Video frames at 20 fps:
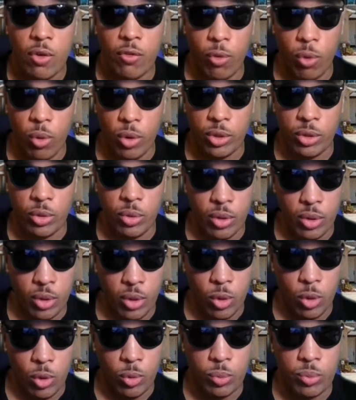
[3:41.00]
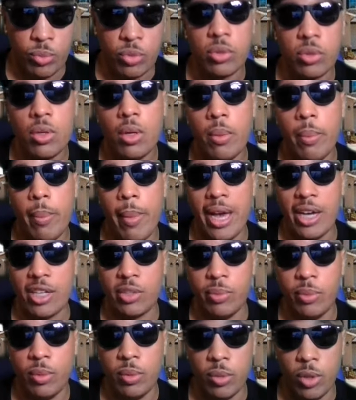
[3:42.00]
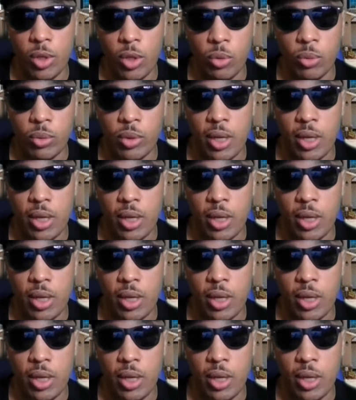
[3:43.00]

4 unit homes, maximum loan